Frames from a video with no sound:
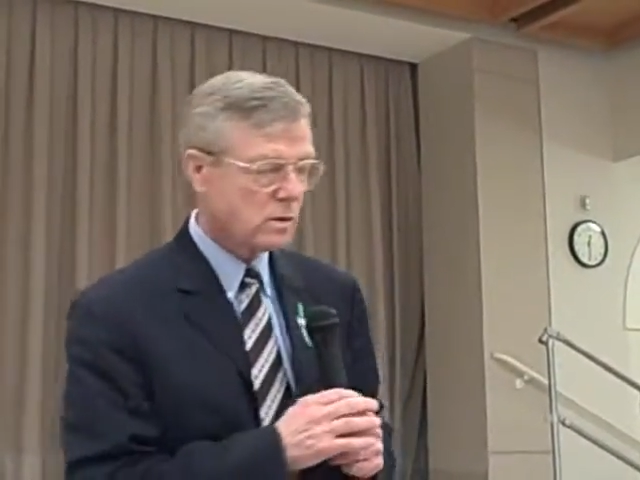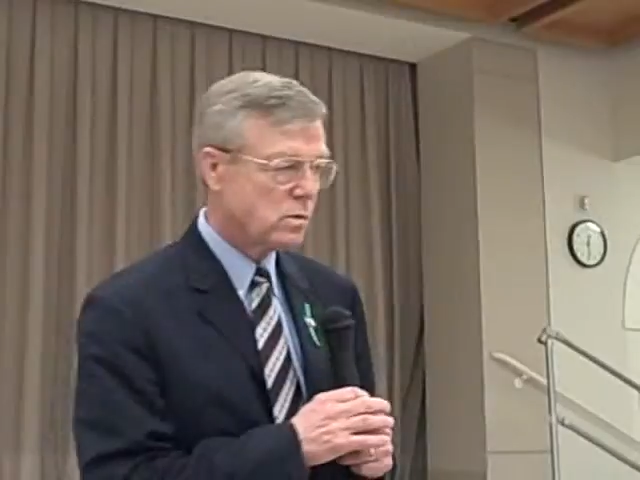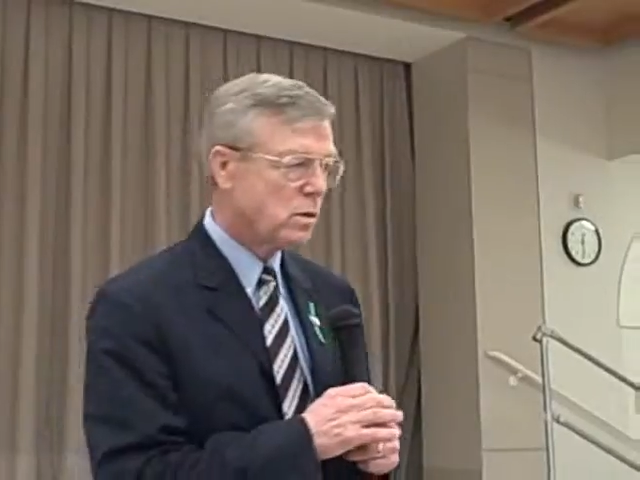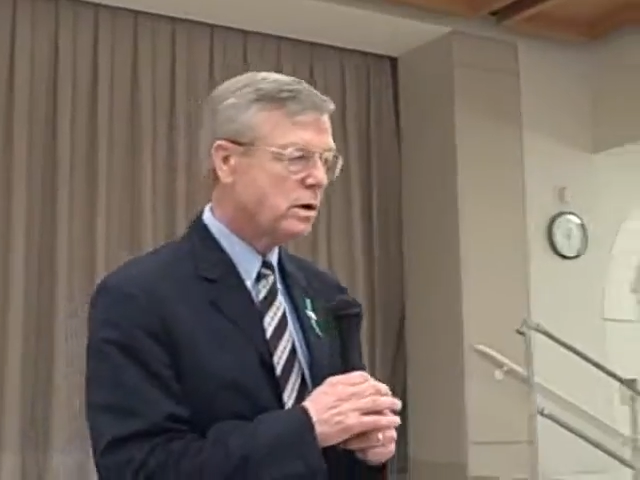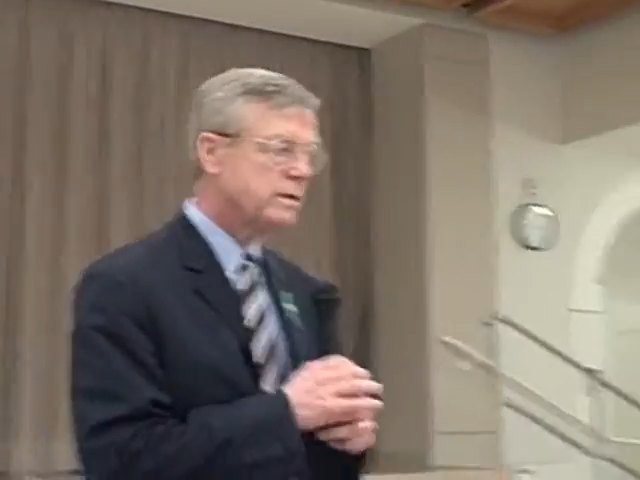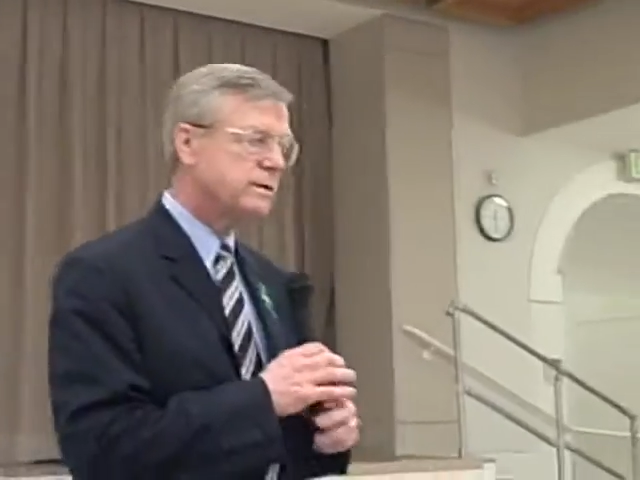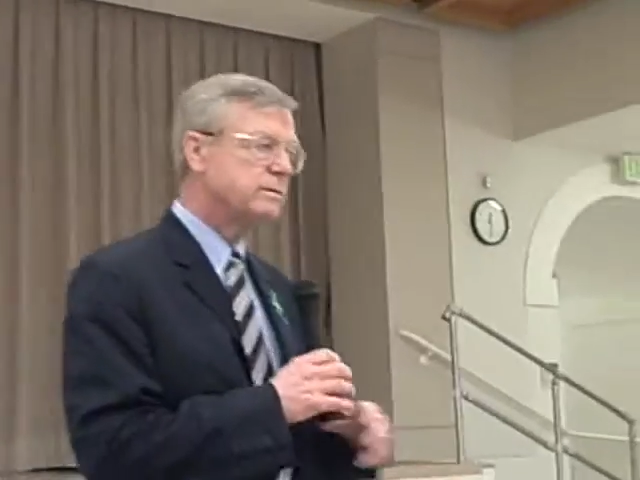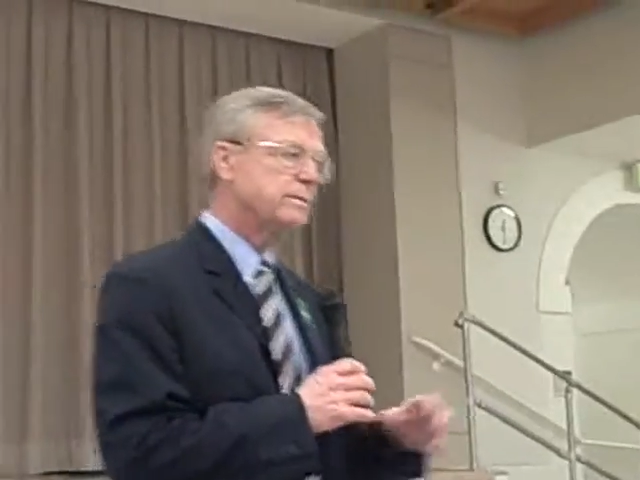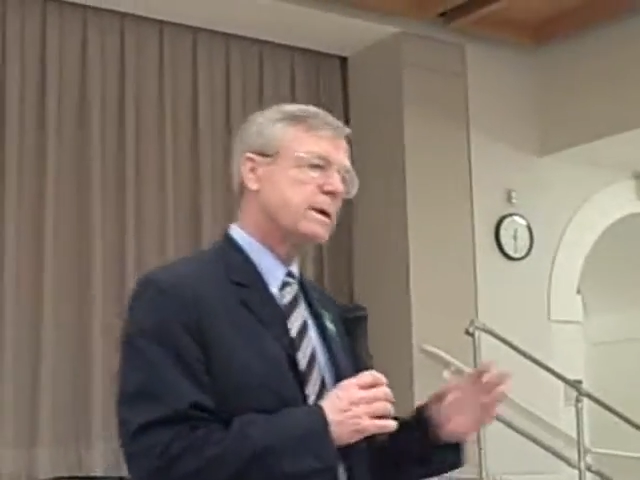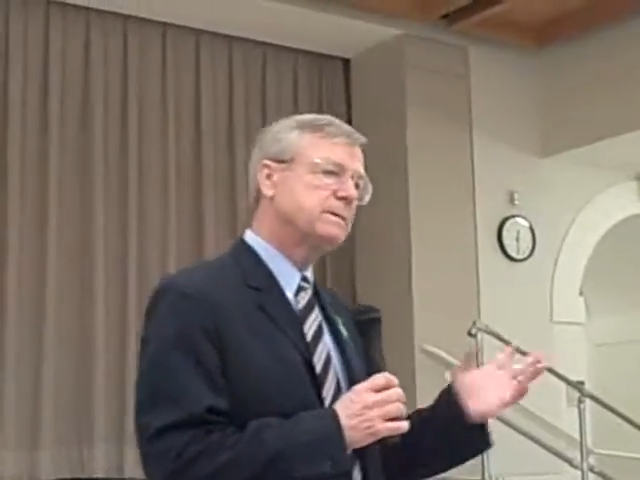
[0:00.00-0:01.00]
or the
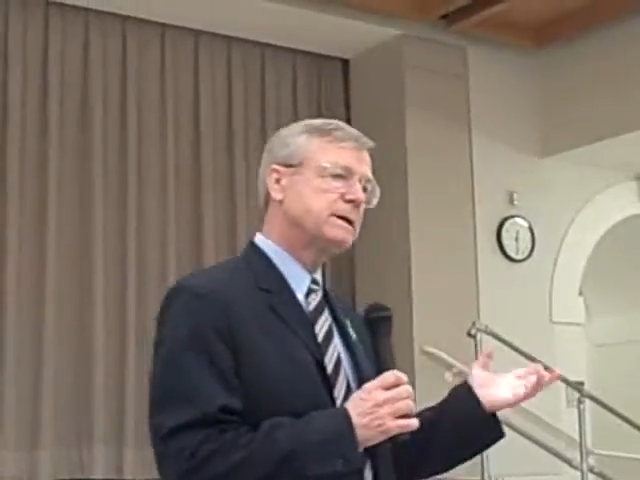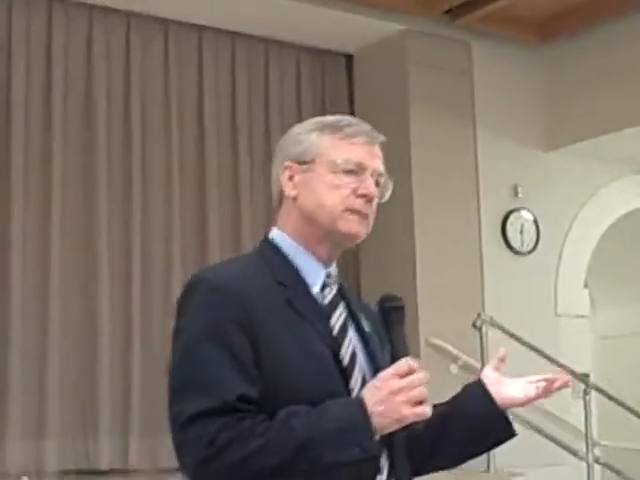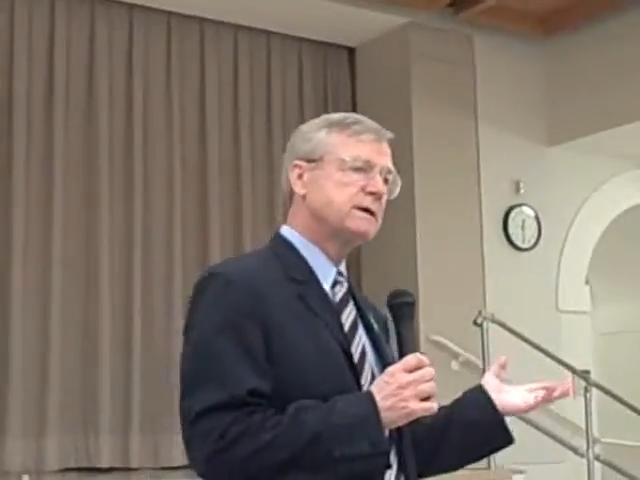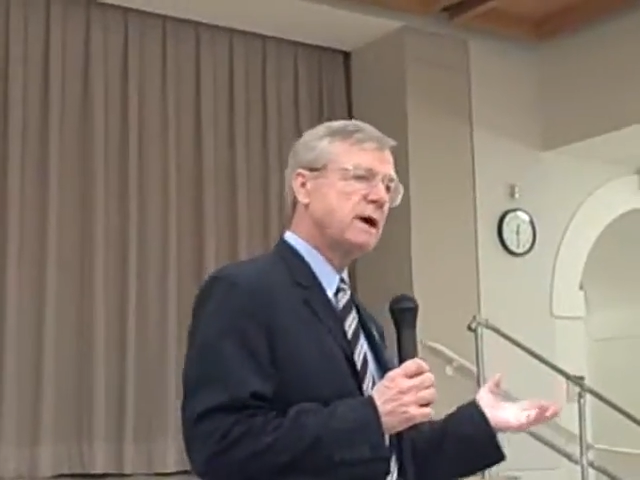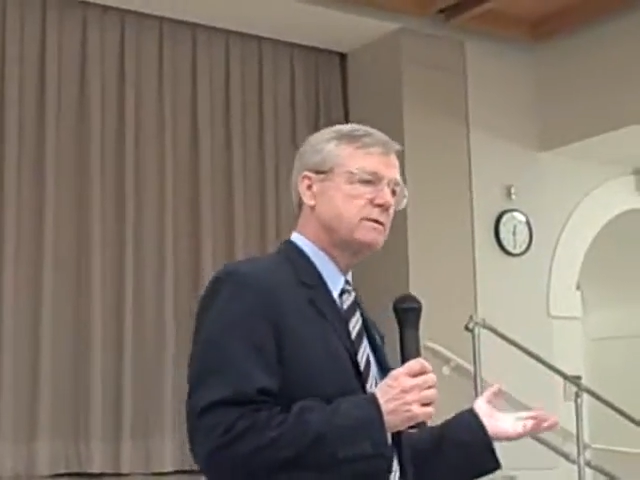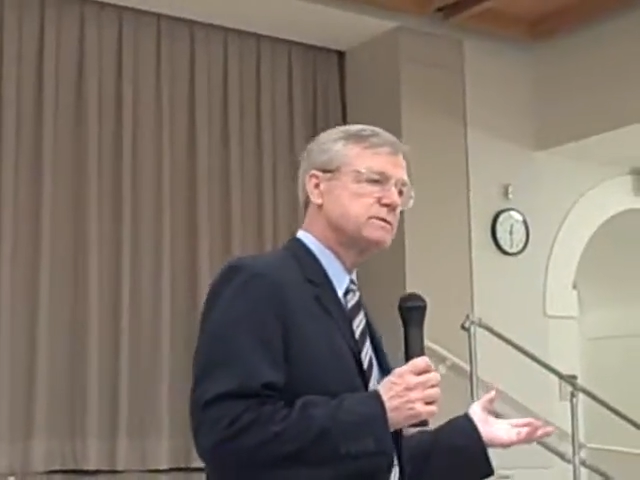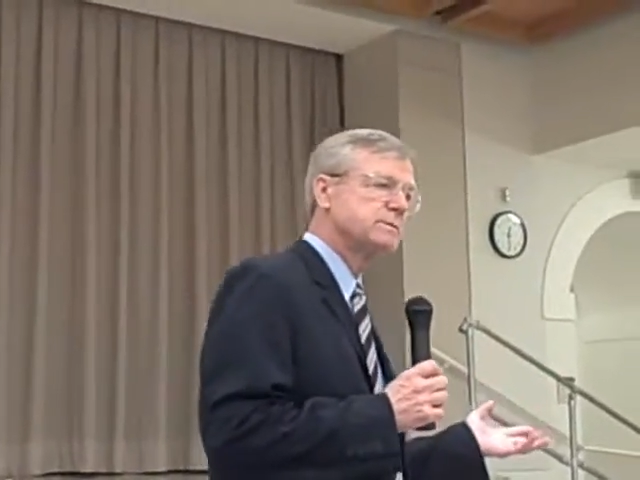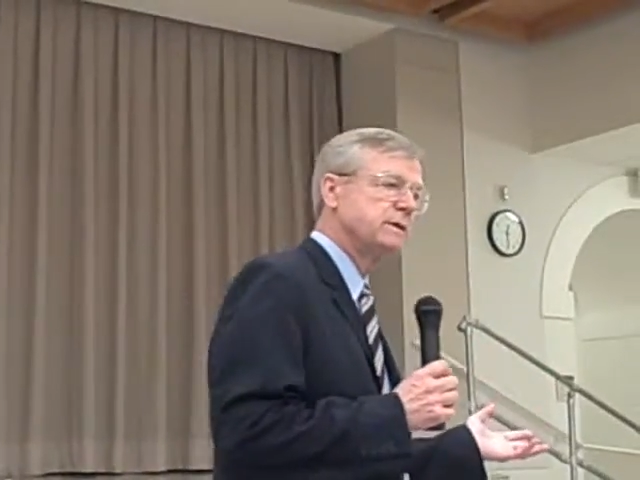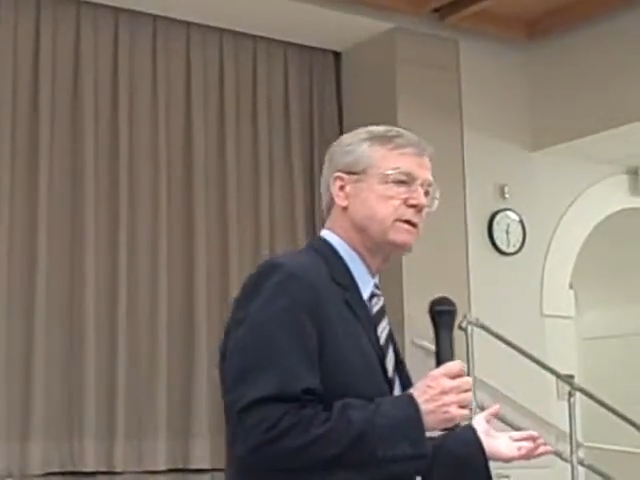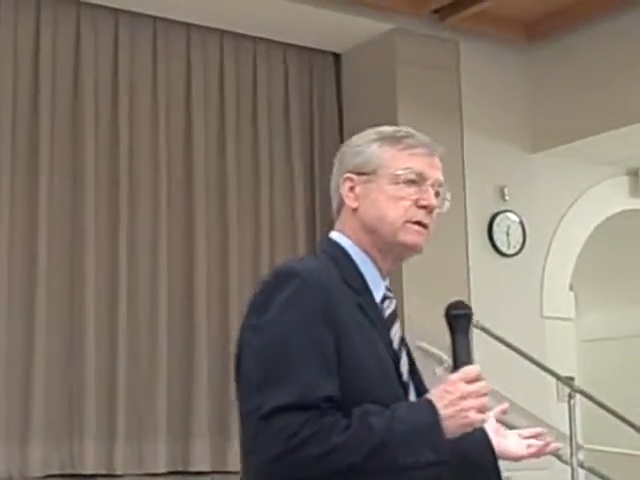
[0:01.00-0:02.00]
Republican
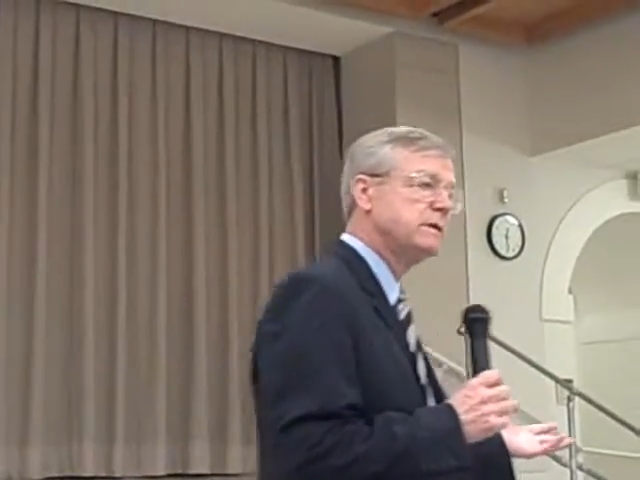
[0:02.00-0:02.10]
congressman